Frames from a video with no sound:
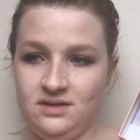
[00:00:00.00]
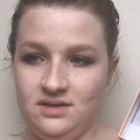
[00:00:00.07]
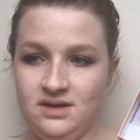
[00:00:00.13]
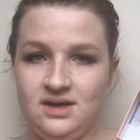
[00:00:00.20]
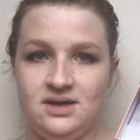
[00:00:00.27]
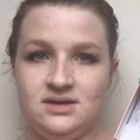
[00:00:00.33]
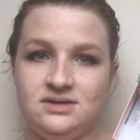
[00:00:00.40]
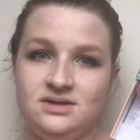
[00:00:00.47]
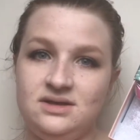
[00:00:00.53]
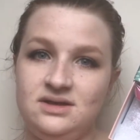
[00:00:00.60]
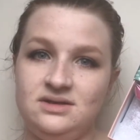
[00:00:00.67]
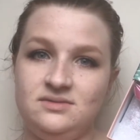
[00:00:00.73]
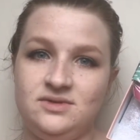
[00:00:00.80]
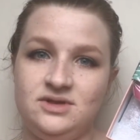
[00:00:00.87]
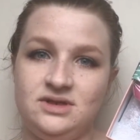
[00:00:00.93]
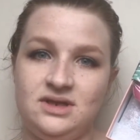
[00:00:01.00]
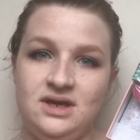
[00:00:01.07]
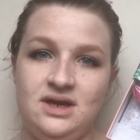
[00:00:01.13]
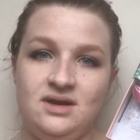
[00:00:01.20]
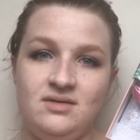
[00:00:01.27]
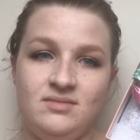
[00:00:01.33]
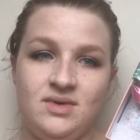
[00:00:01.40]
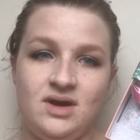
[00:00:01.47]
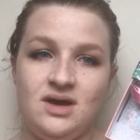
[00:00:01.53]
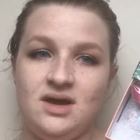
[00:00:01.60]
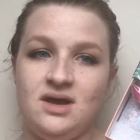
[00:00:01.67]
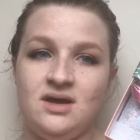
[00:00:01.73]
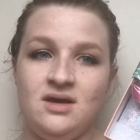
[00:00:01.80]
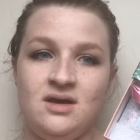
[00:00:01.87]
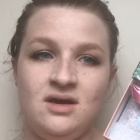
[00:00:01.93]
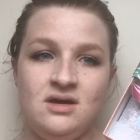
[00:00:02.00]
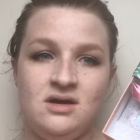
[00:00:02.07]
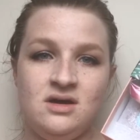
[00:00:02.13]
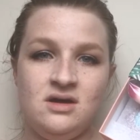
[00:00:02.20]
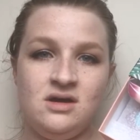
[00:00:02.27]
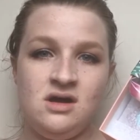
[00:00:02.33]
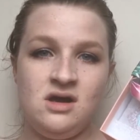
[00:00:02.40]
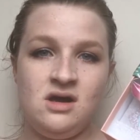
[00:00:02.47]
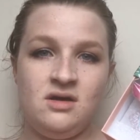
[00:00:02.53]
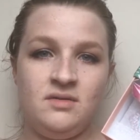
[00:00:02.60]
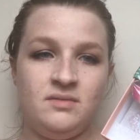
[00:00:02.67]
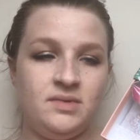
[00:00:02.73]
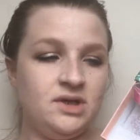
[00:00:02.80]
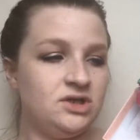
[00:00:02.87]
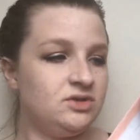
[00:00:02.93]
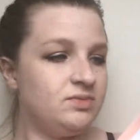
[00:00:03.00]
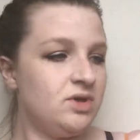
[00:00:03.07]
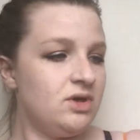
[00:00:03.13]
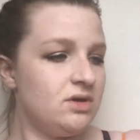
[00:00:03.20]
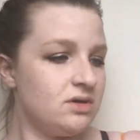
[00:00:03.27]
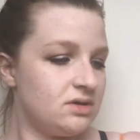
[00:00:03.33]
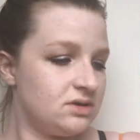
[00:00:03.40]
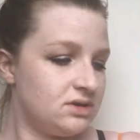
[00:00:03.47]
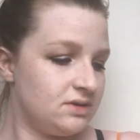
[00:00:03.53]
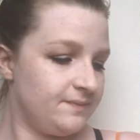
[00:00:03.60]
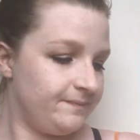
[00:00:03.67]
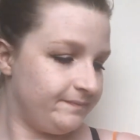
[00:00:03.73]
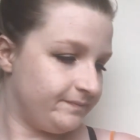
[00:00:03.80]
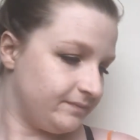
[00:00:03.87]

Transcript: This is what's in my Birchbox.